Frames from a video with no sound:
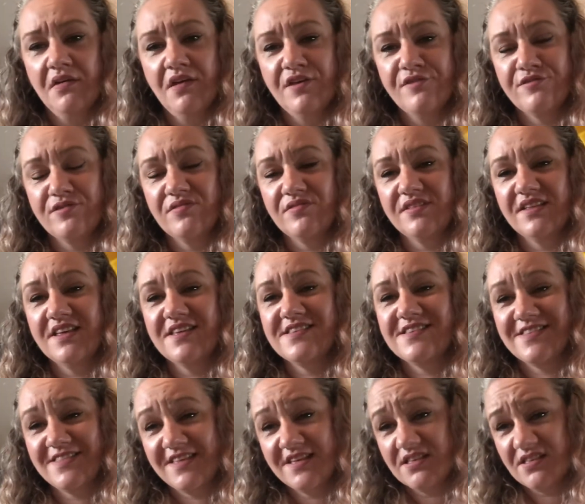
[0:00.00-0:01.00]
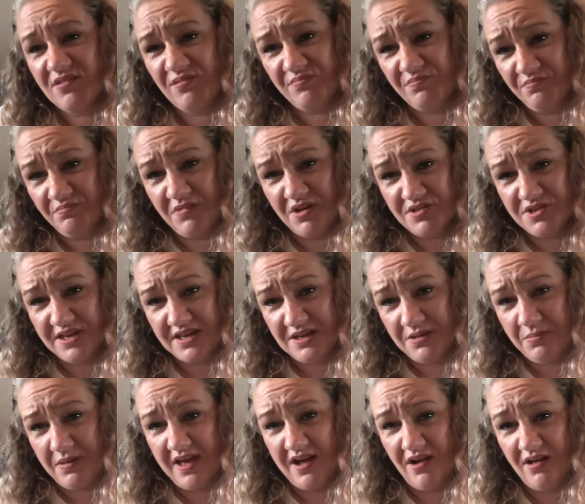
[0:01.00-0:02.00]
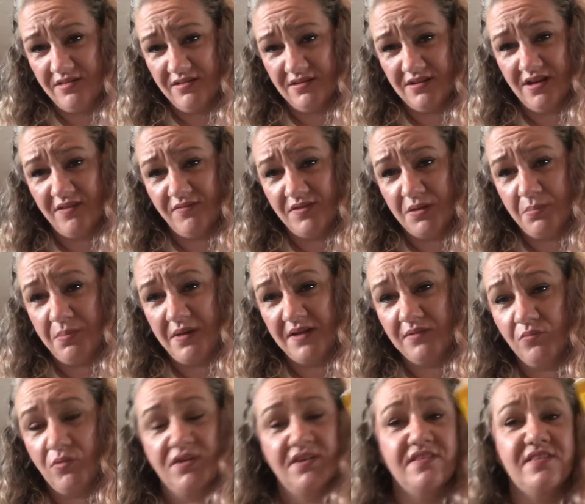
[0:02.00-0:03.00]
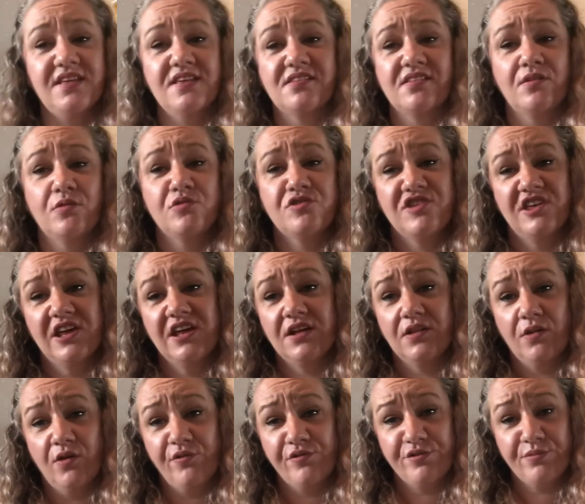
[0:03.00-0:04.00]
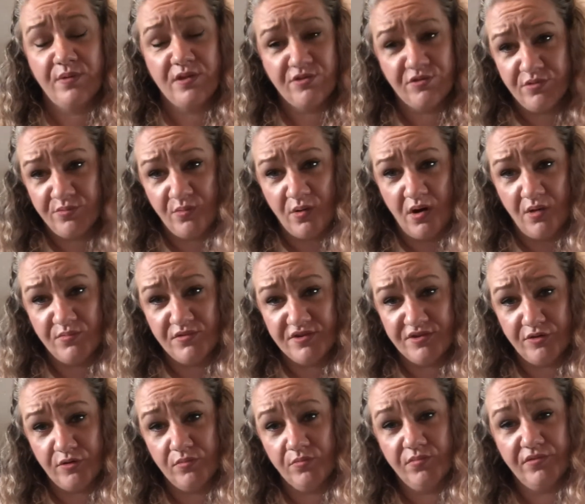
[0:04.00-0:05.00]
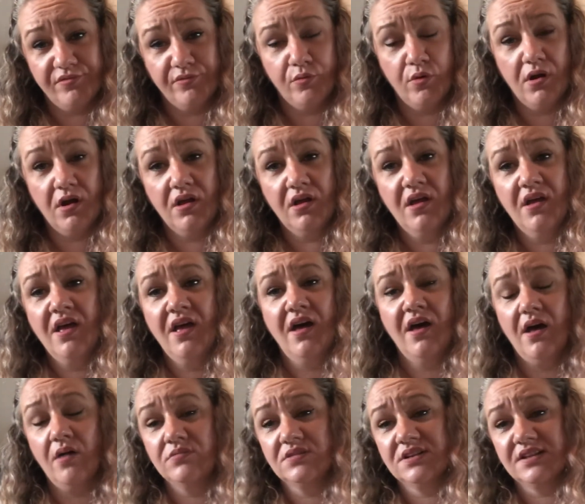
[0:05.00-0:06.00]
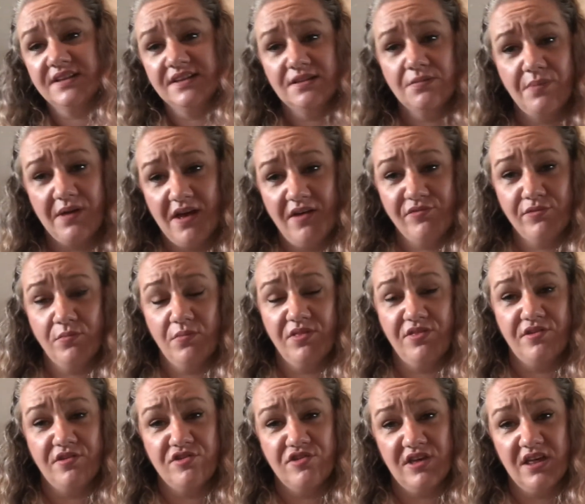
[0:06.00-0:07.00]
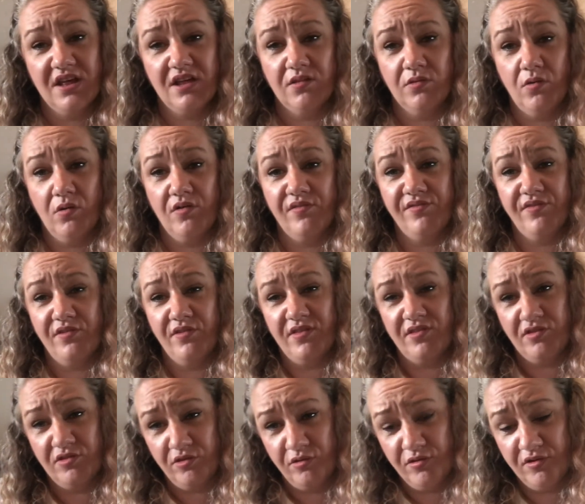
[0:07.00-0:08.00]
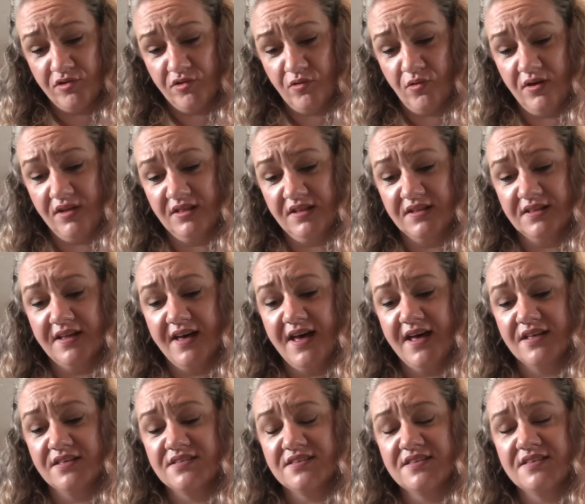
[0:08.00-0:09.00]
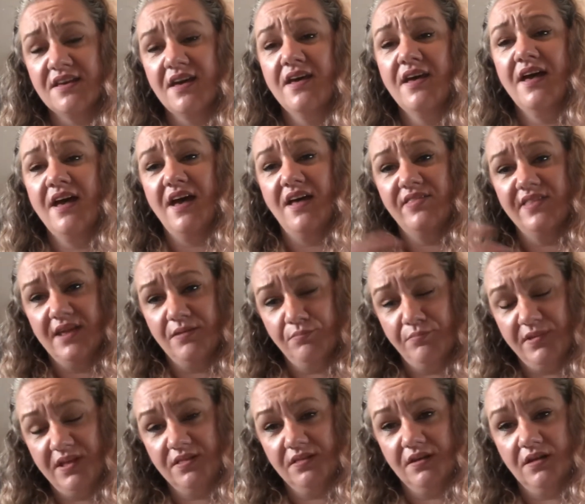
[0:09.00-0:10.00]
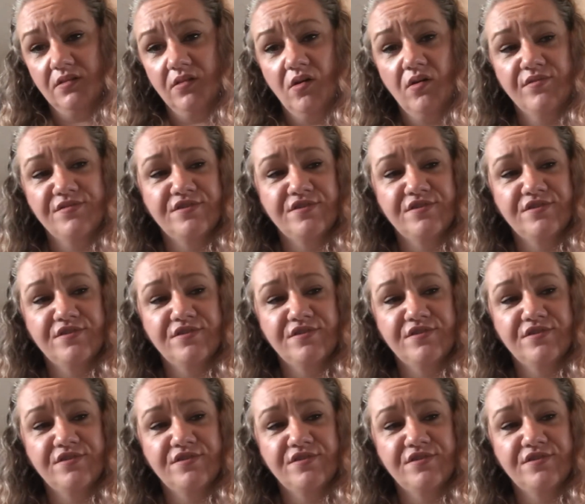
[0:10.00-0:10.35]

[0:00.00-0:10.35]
So these are much kind of better than having to bin one of these little J cloths, which is what I was doing before. I would clean the bathroom with the J cloth, do the toilet last, and then bin the cloth.